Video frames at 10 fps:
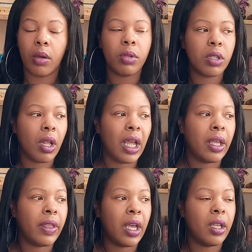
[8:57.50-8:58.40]
it's not
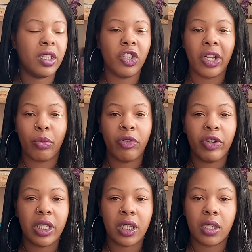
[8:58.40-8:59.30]
like that. It's a general
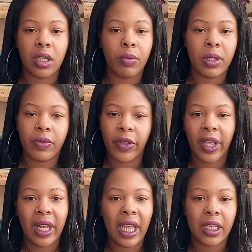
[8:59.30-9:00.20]
reading. So it's for the
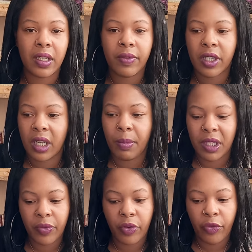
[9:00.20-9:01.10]
collective. It's going to be
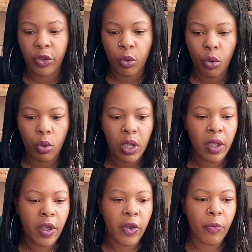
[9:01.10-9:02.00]
different for you all.
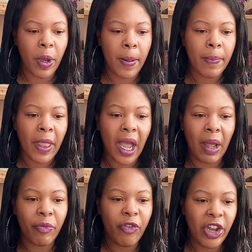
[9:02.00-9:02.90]
But
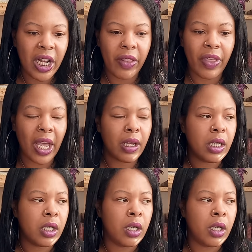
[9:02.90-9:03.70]
I'm feeling that